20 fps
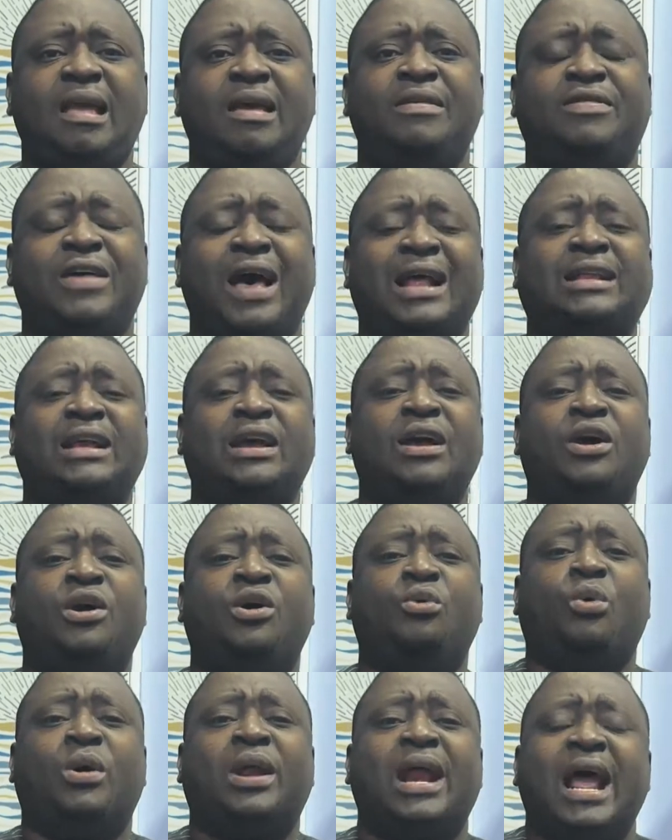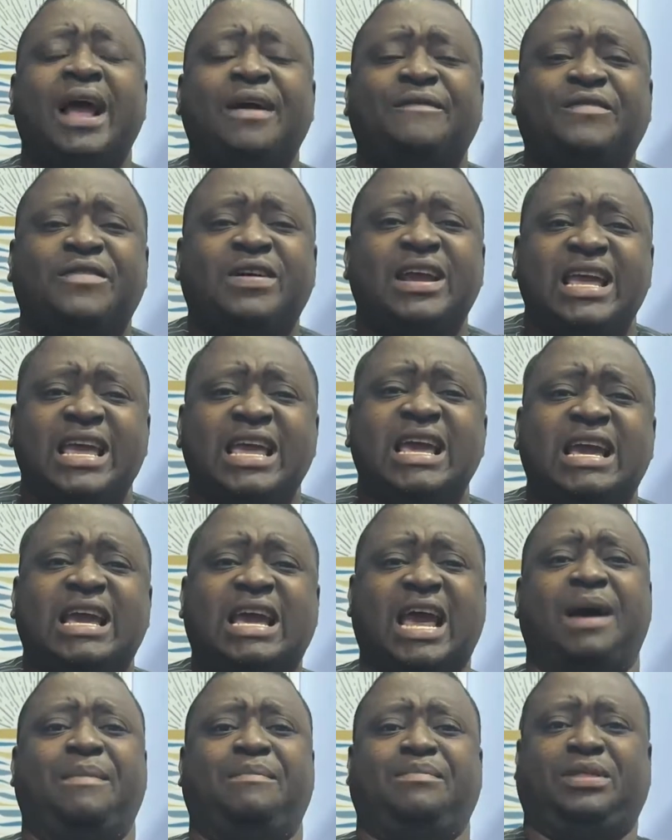that whatever
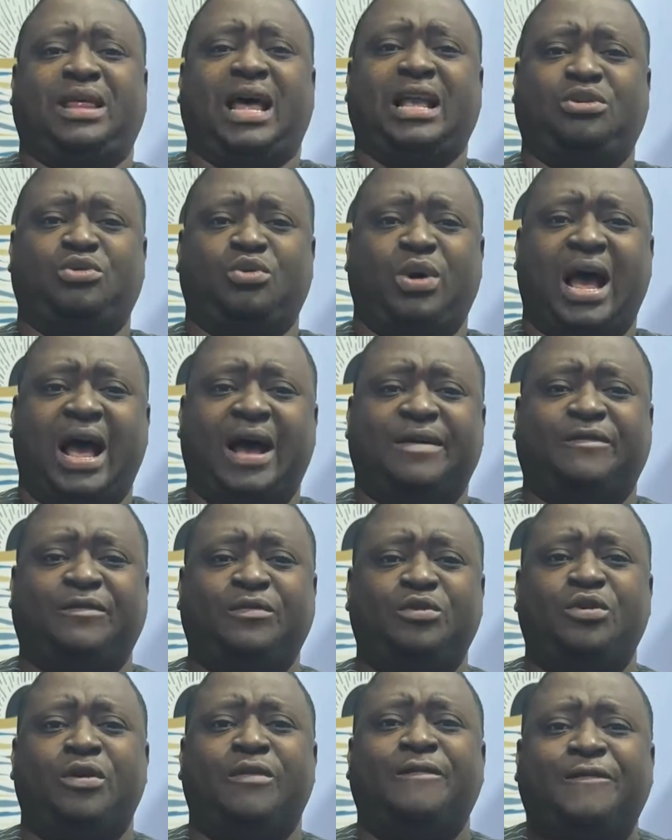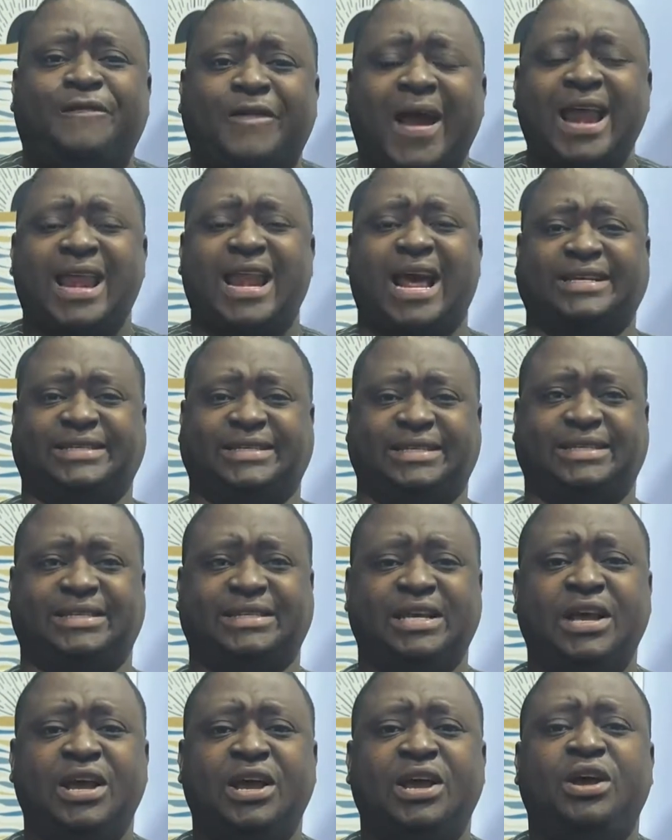income that you have, your
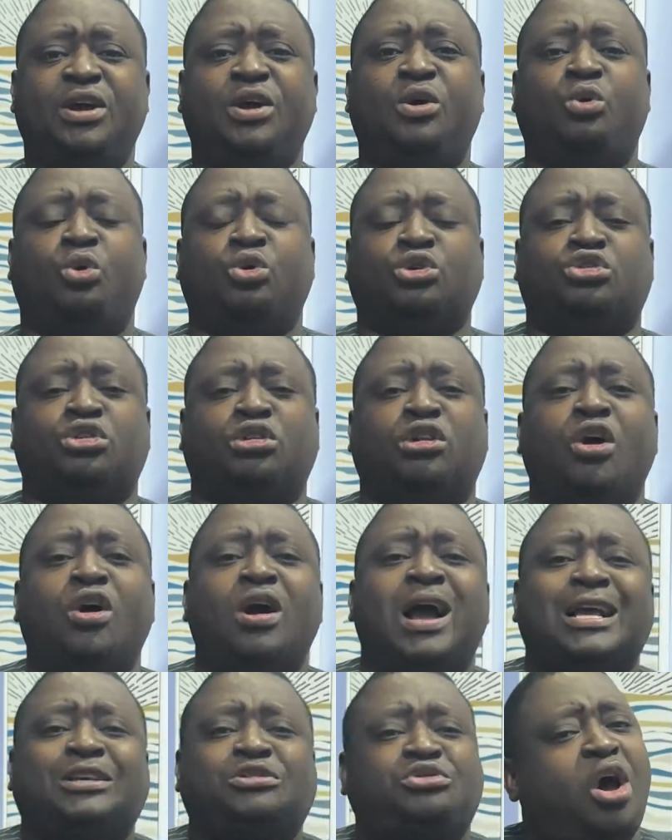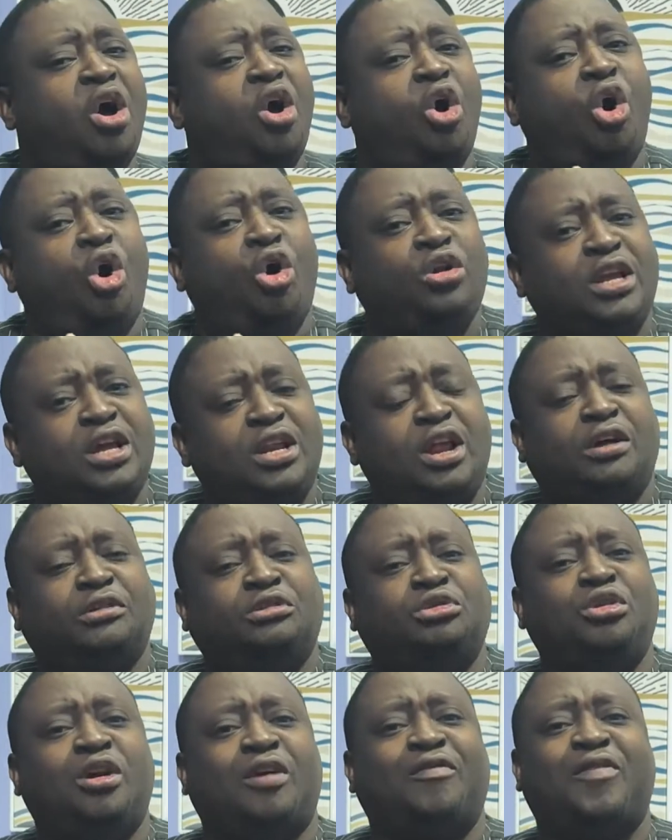finances, so long as you are holding
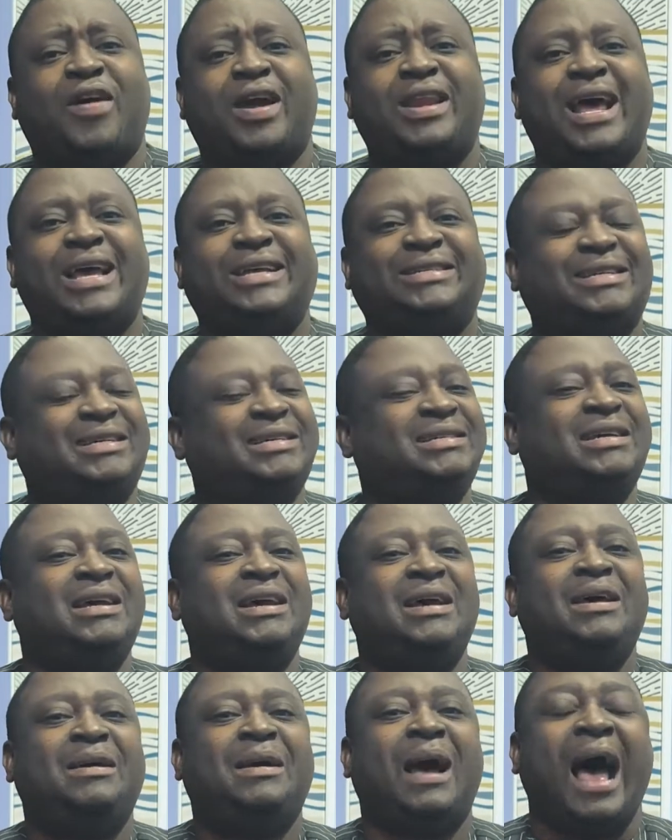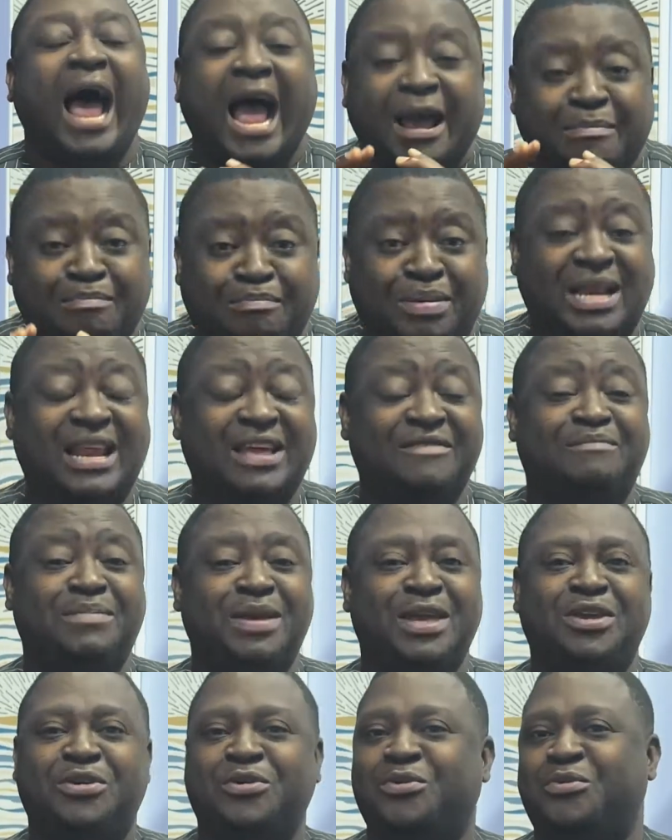onto your finances, I believe
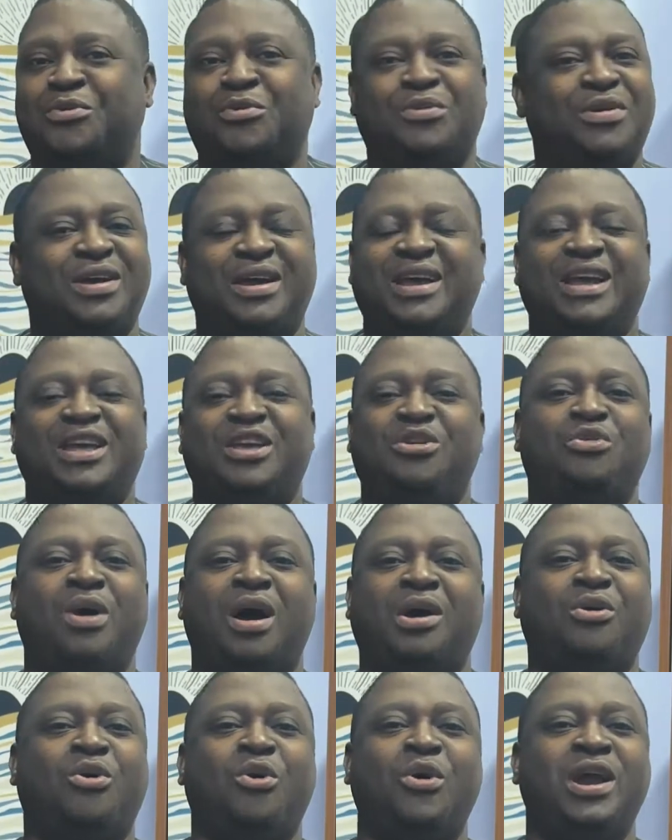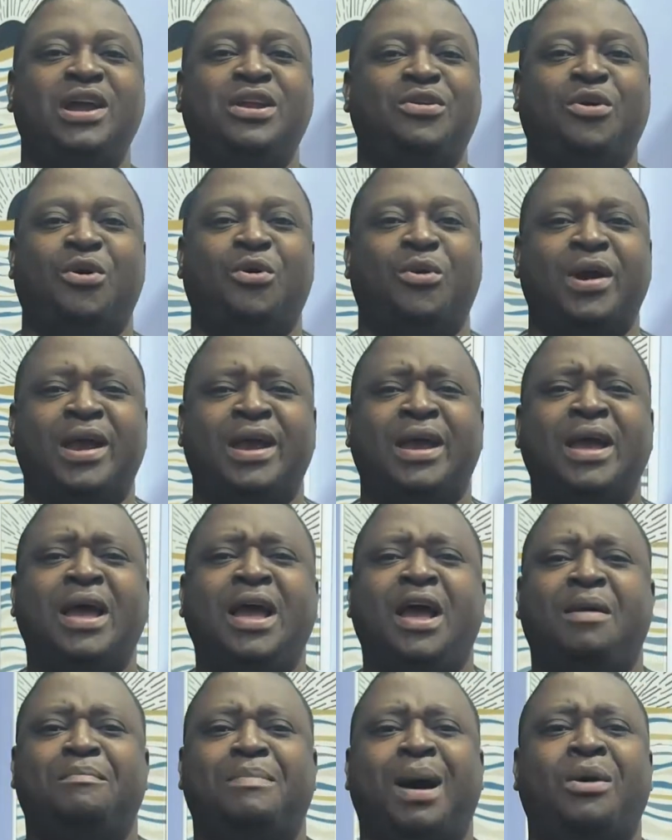me, you, you are going nowhere.
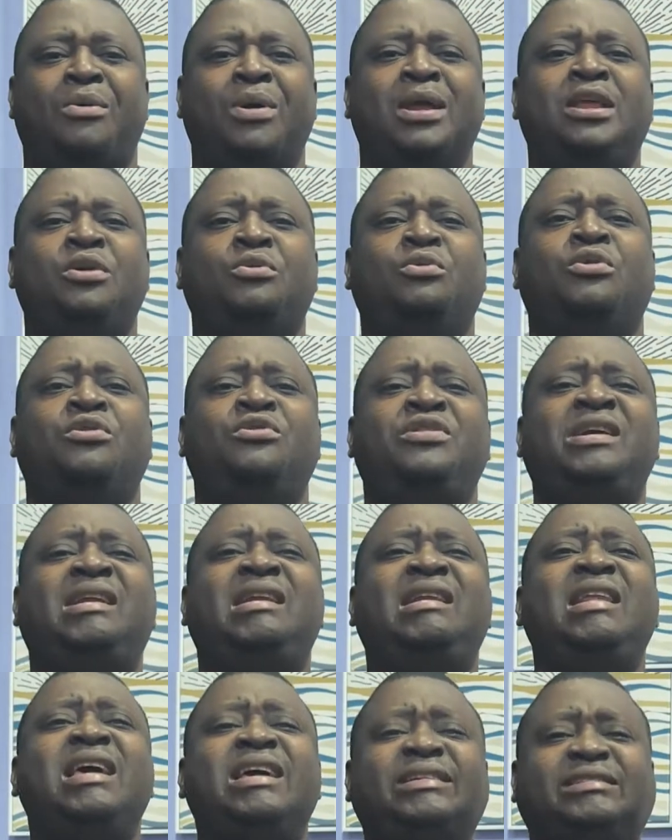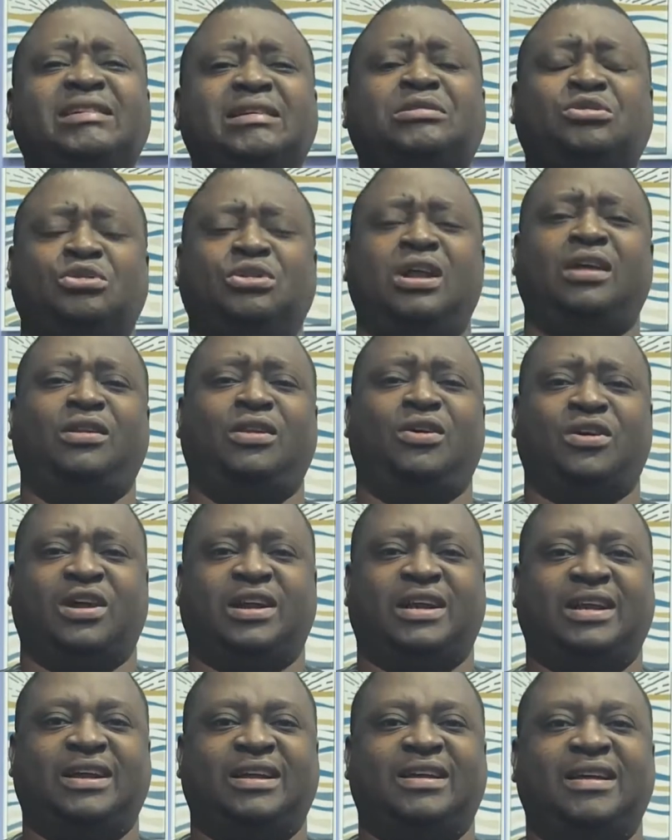But when you will release it to the Lord,